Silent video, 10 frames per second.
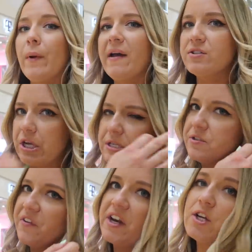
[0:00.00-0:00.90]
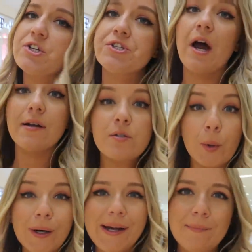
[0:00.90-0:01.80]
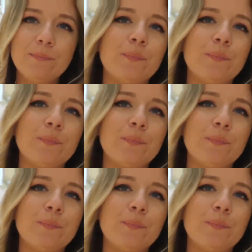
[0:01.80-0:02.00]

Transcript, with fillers: Right, just finished at Torrid.